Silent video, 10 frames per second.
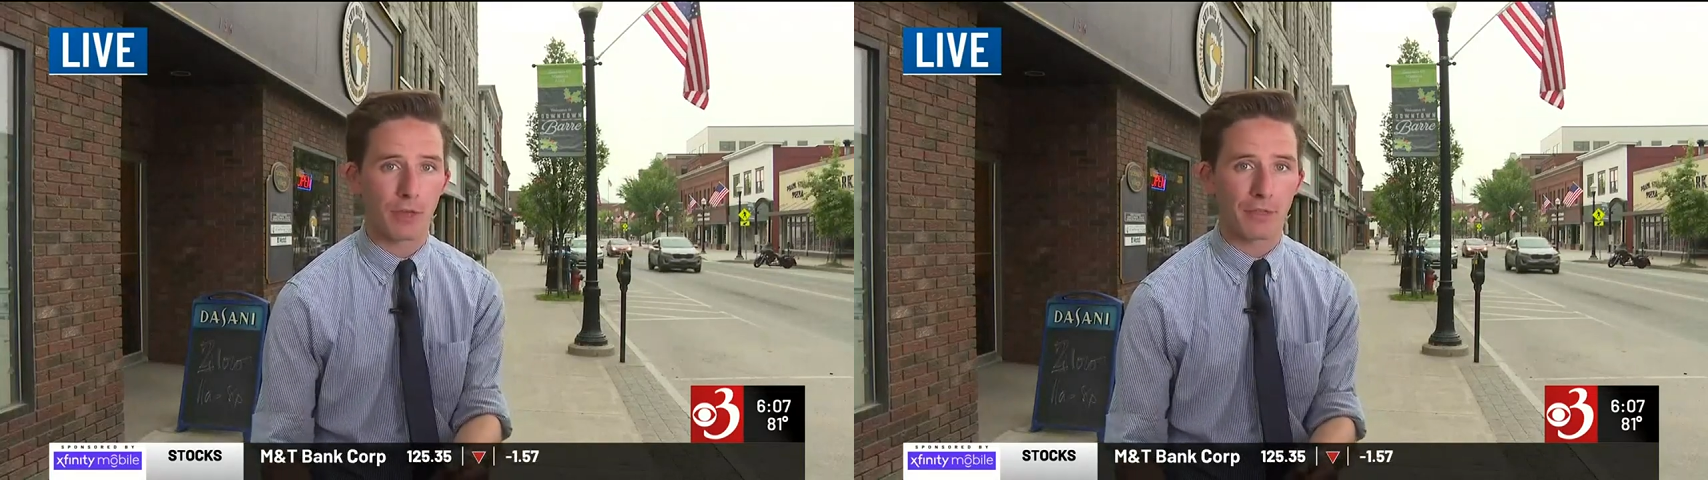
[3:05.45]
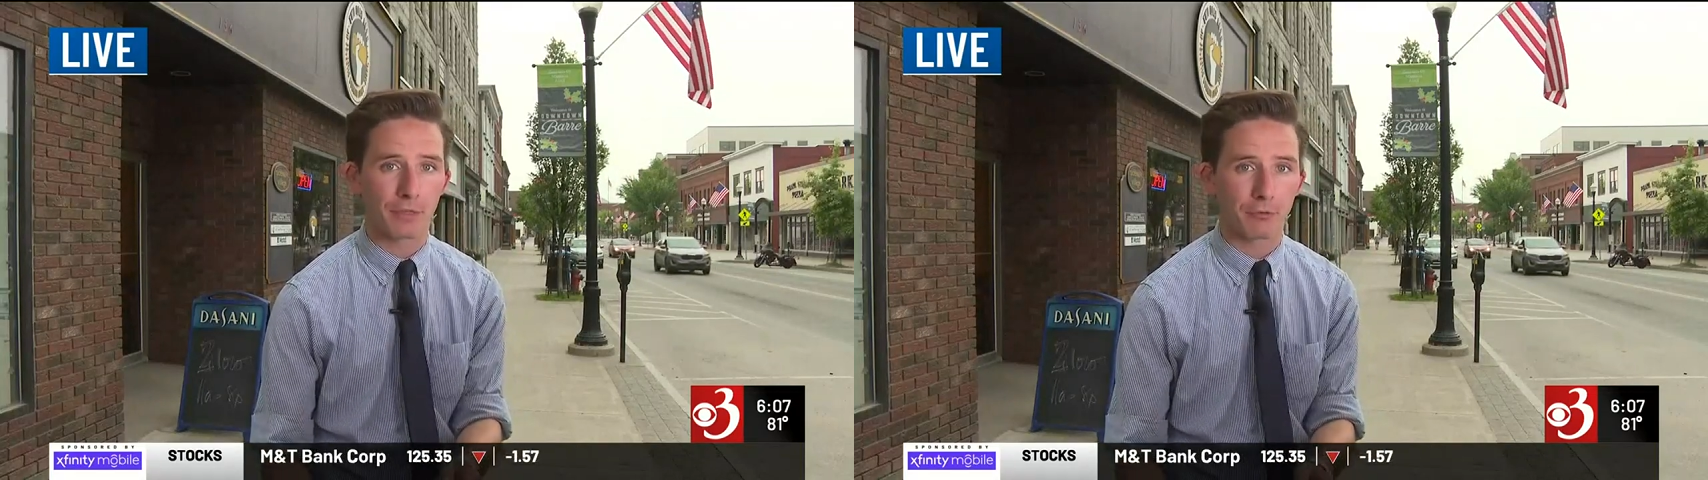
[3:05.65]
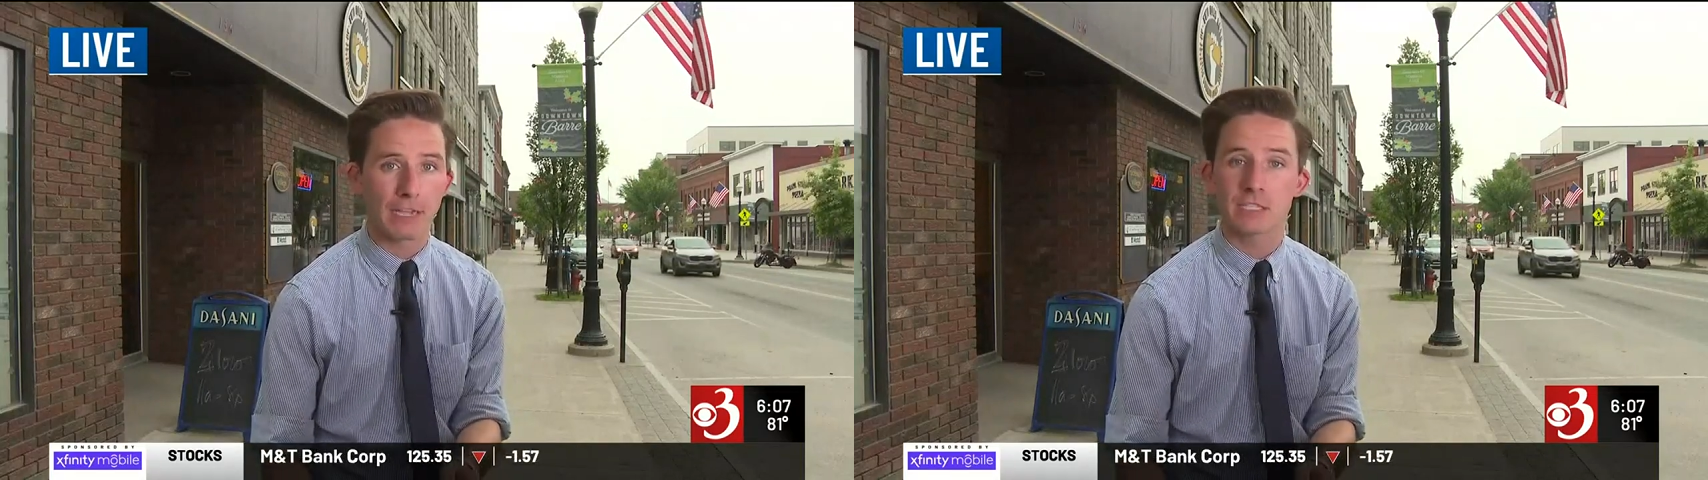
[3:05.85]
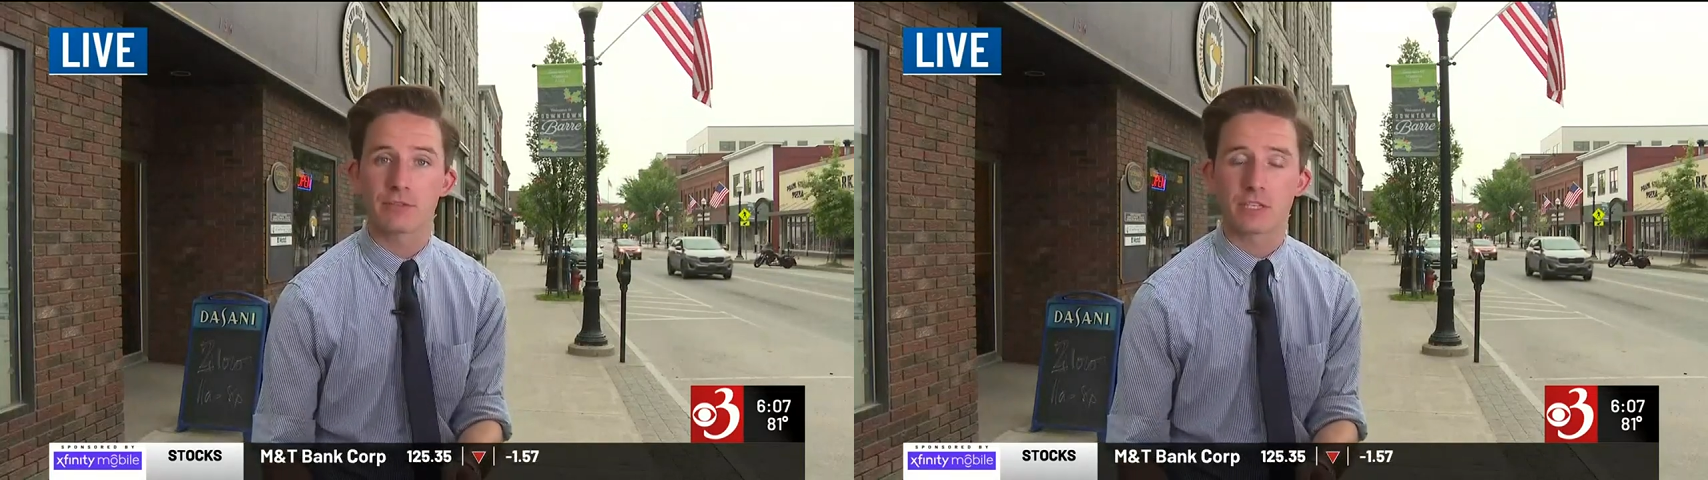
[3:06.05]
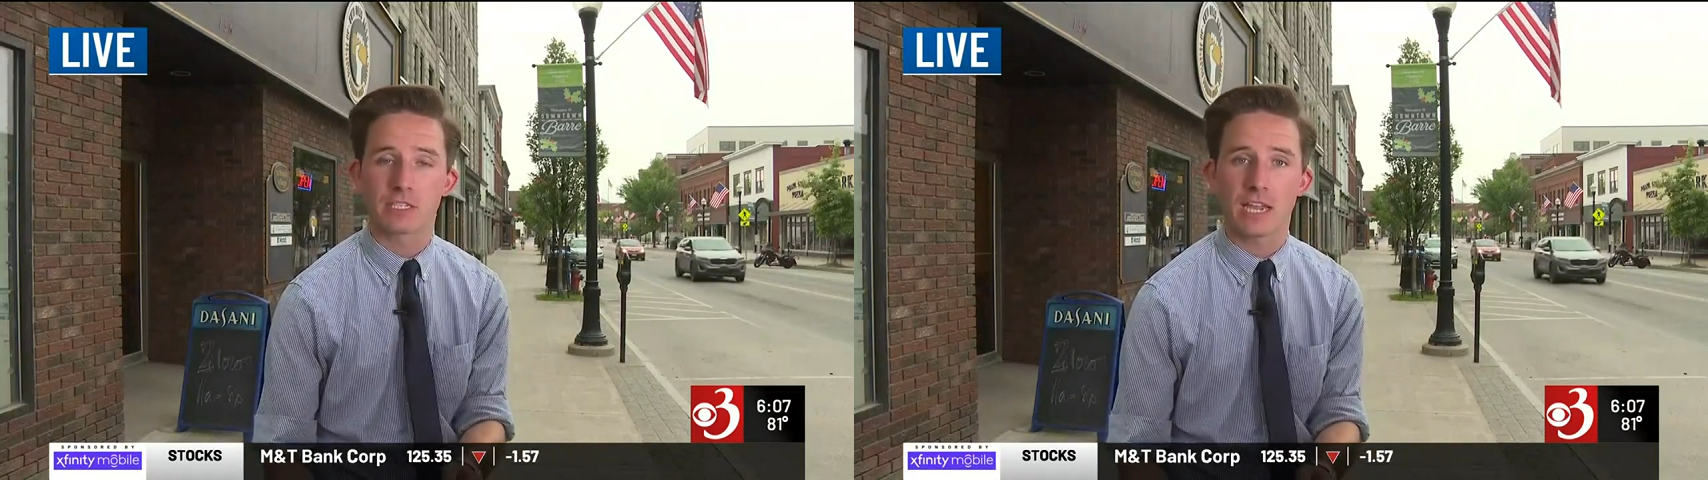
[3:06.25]
that the rest
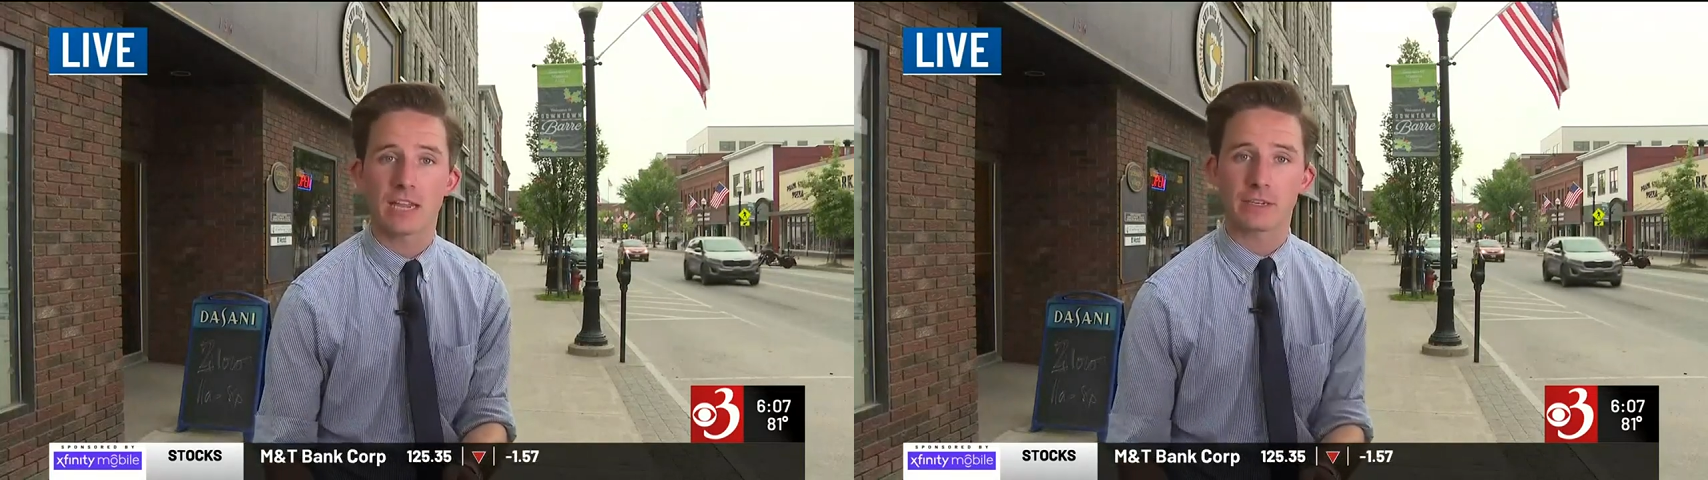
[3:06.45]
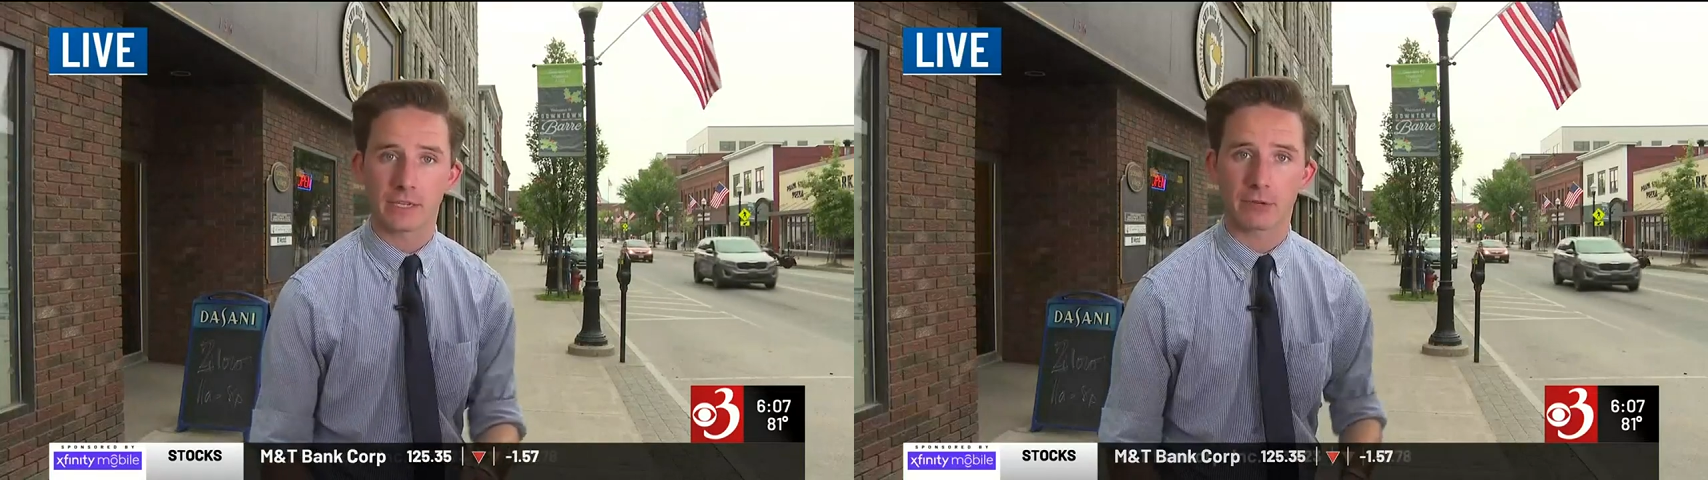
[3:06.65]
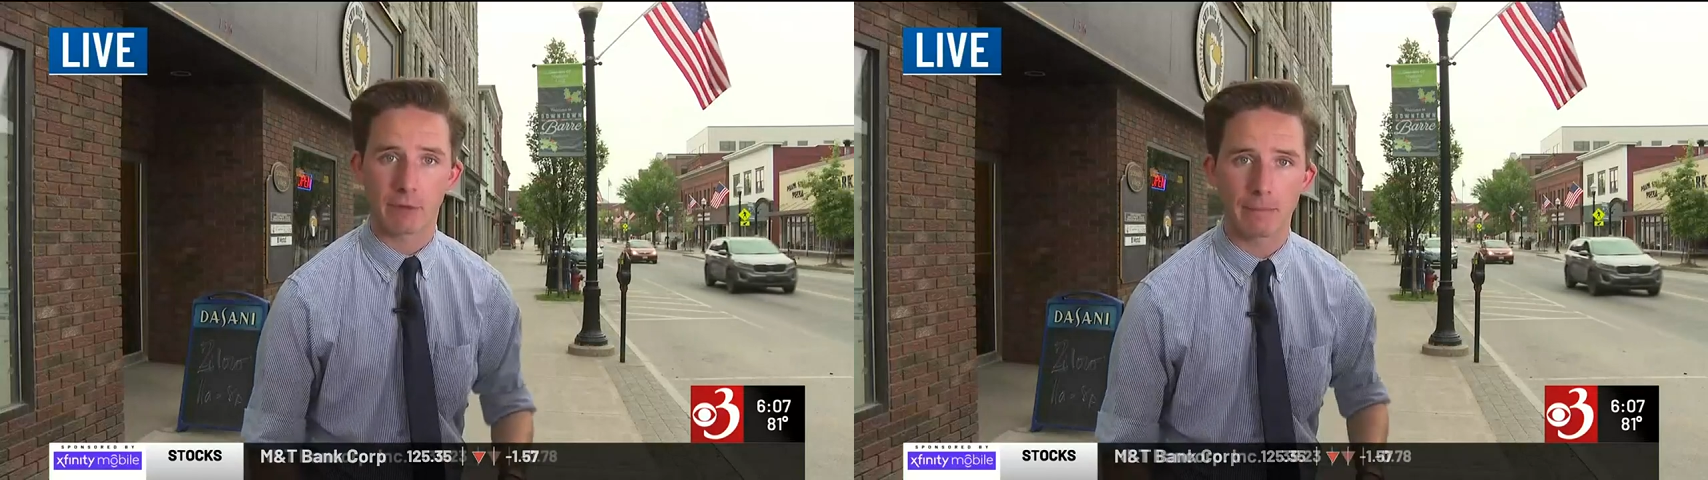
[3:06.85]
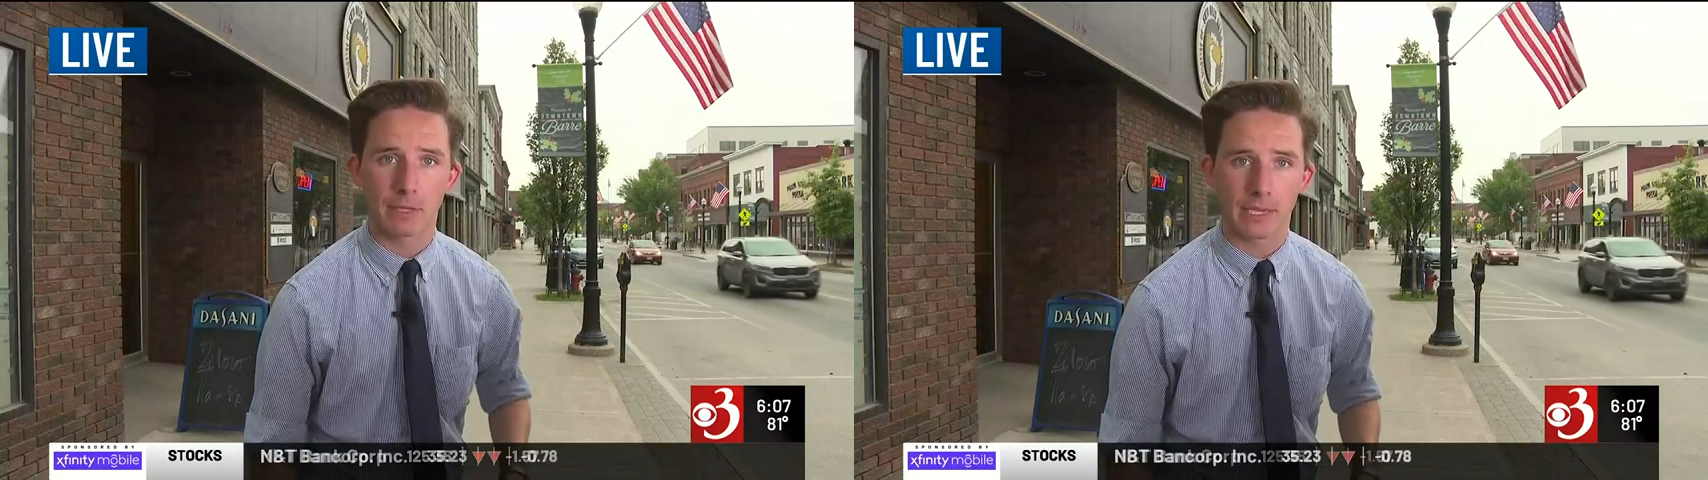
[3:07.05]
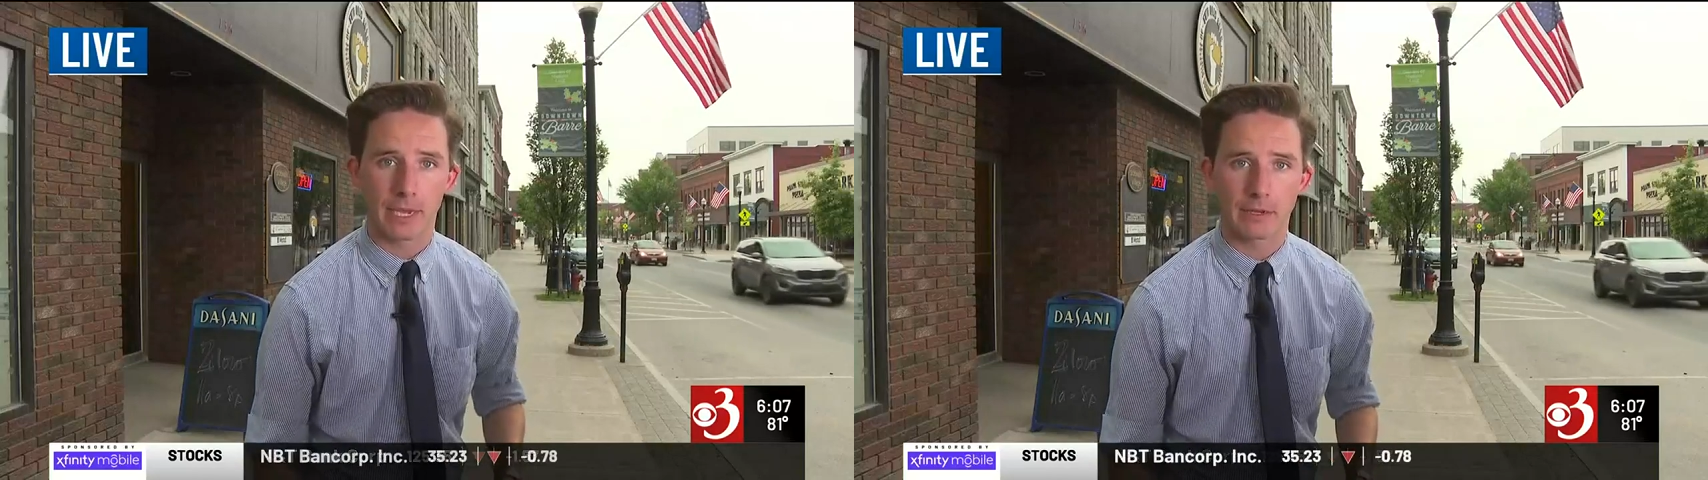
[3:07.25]
of the state can
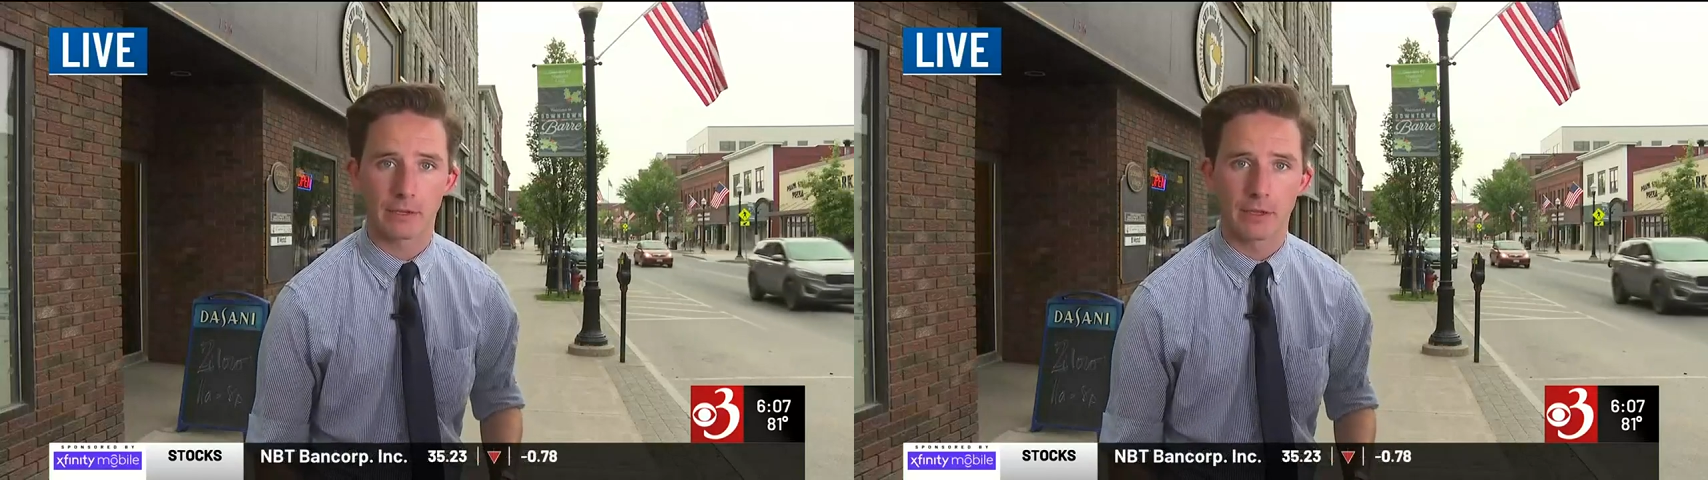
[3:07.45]
replicate.